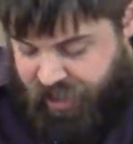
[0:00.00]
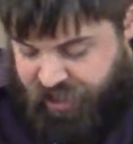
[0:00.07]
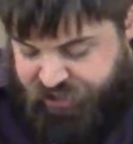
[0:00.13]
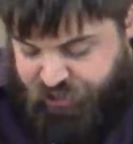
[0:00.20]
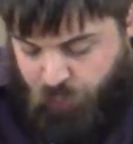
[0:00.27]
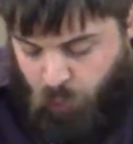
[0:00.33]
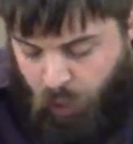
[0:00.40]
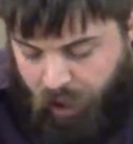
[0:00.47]

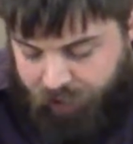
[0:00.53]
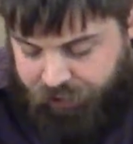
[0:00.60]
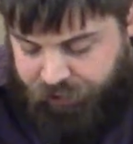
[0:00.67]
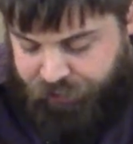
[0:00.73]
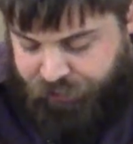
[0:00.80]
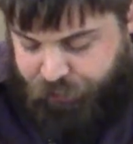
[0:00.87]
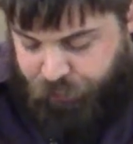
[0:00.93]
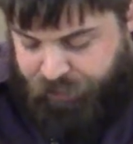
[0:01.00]
to wander
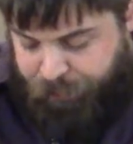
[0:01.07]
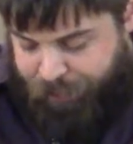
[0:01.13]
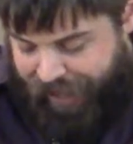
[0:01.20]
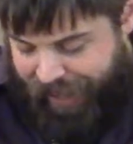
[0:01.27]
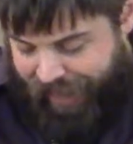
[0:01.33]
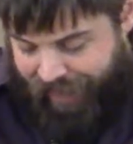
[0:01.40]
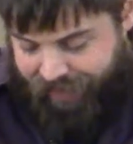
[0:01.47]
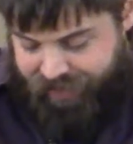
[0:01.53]
through the
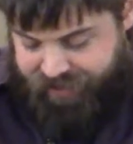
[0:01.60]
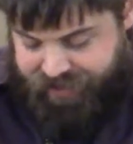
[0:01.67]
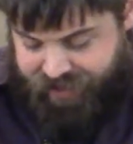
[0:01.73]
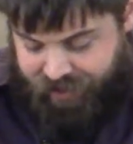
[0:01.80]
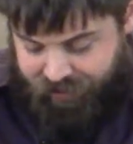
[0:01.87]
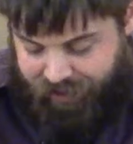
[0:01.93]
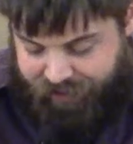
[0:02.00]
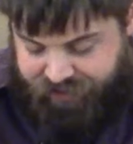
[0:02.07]
paths
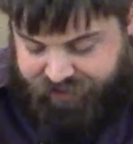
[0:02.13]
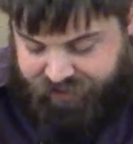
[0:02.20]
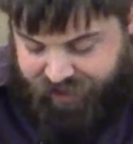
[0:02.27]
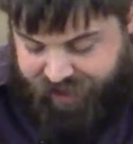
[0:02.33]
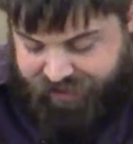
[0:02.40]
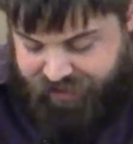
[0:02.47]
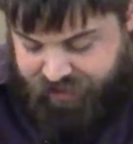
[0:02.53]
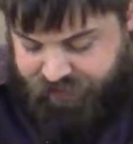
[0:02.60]
that life
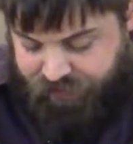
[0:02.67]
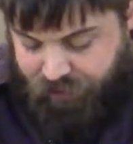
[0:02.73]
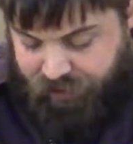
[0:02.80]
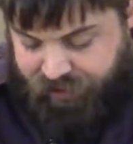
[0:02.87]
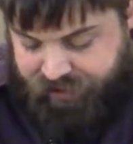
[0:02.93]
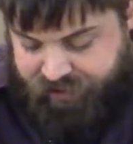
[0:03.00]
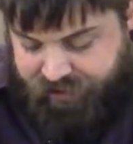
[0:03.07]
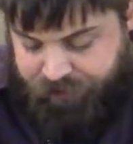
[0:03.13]
devises for
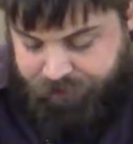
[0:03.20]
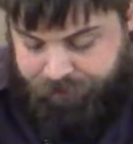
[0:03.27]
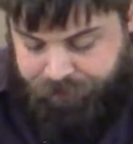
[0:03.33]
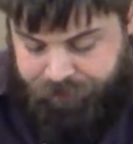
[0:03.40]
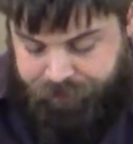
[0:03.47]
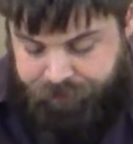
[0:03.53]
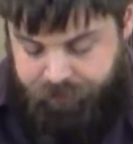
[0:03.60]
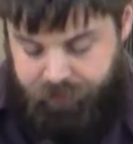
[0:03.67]
us.
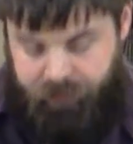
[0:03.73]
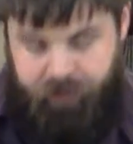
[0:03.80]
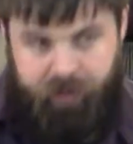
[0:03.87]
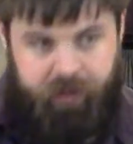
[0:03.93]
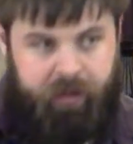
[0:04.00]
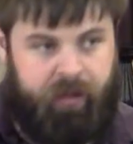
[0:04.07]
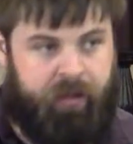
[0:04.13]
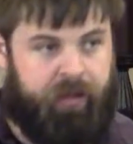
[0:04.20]

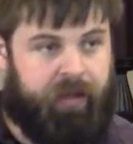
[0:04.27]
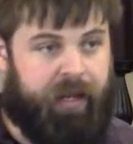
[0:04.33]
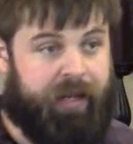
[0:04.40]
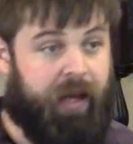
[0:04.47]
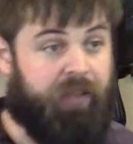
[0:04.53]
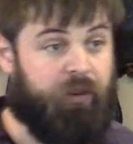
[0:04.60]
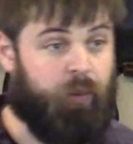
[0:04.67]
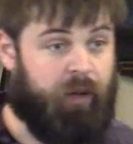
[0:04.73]
In
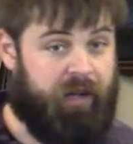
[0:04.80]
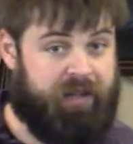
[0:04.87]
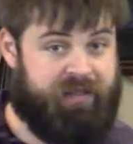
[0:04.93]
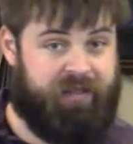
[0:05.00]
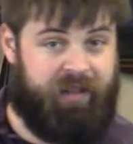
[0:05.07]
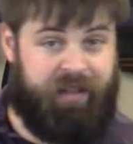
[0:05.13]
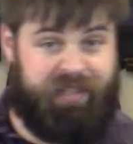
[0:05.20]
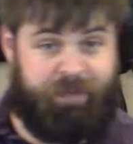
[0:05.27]
other
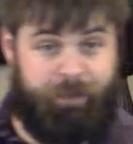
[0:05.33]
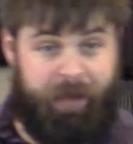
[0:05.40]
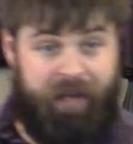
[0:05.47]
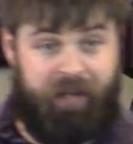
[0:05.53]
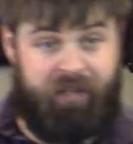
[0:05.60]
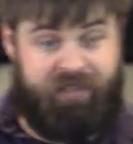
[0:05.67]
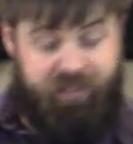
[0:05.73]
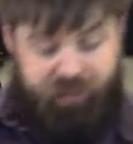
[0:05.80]
words, it's
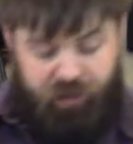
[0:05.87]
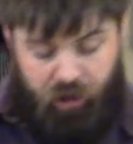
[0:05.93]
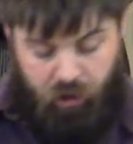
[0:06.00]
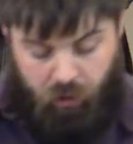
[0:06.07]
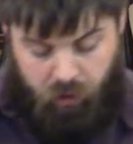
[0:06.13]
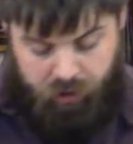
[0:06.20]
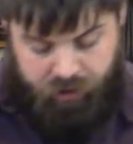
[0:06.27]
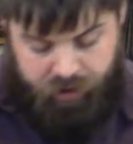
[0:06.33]
better to
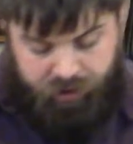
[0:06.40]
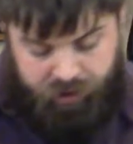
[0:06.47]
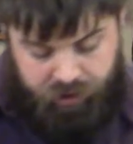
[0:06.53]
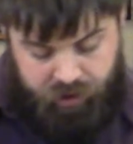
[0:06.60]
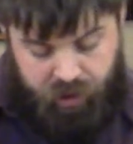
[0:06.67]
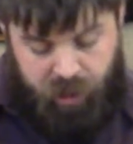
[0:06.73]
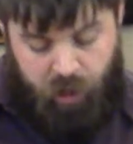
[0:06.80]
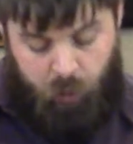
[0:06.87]
go
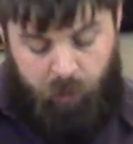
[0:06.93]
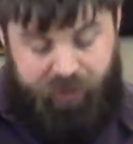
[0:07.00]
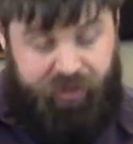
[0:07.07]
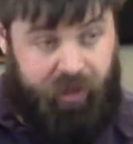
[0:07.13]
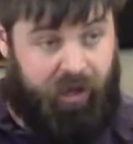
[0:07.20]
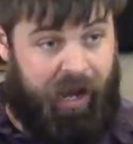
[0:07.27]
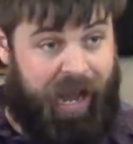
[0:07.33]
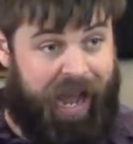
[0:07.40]
with
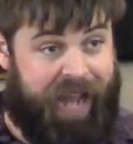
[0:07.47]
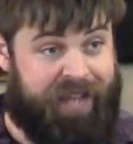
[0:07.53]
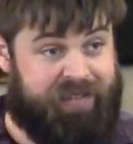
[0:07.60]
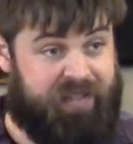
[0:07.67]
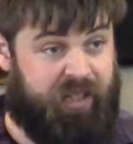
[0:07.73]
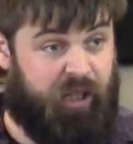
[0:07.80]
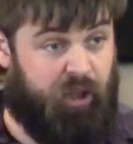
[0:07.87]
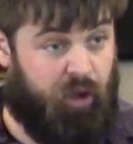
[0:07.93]
our
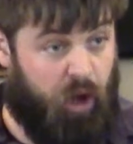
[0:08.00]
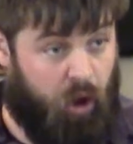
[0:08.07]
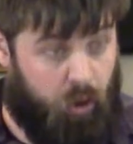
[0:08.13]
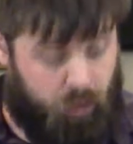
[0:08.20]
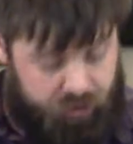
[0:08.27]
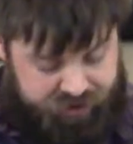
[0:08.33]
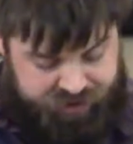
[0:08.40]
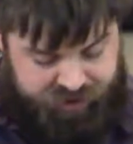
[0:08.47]
eyes
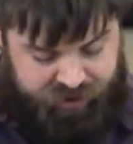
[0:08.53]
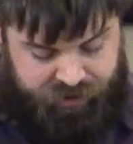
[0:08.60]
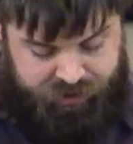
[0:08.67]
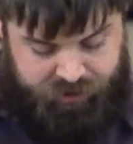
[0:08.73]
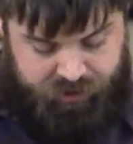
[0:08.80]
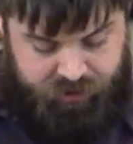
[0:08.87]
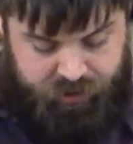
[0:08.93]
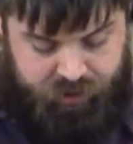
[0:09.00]
closed
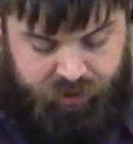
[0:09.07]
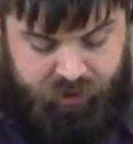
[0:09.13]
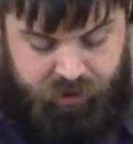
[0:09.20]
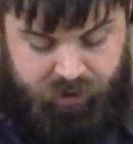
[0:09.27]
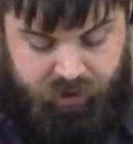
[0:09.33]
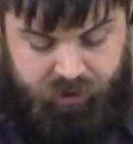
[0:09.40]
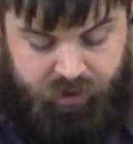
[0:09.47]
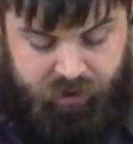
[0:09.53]

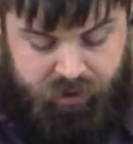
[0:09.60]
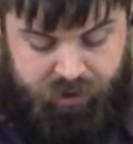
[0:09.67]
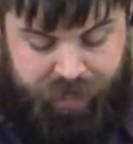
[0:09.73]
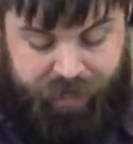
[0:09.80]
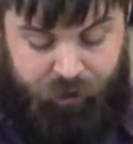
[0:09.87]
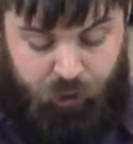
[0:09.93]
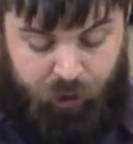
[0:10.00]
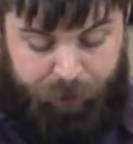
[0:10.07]

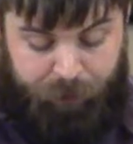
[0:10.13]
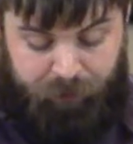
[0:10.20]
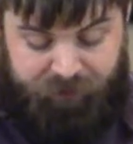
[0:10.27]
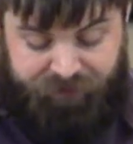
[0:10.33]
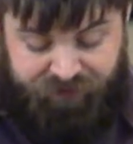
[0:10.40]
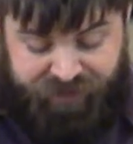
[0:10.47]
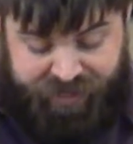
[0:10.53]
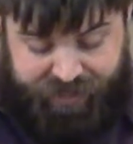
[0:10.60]
and crippled
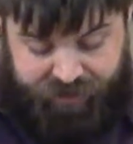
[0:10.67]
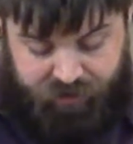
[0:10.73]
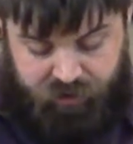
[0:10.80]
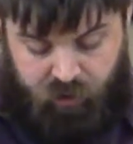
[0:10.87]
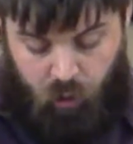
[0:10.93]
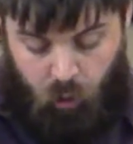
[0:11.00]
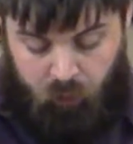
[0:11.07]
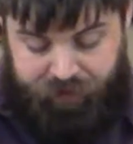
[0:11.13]
feet
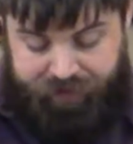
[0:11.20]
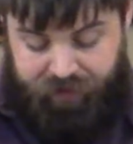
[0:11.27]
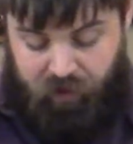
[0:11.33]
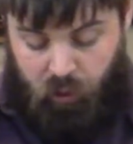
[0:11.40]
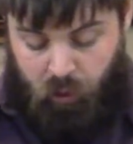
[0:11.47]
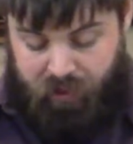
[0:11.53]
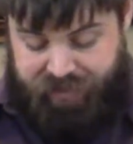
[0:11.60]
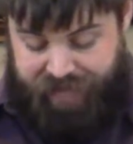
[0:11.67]
holding the
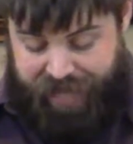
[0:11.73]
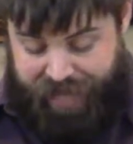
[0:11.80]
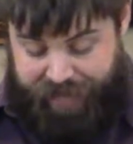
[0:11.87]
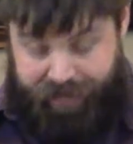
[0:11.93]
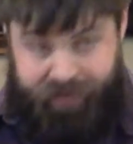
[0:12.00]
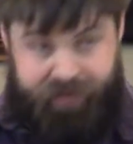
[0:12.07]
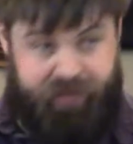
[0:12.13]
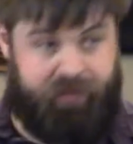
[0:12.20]
Lord's
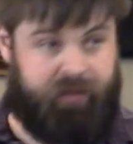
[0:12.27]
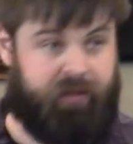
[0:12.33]
hand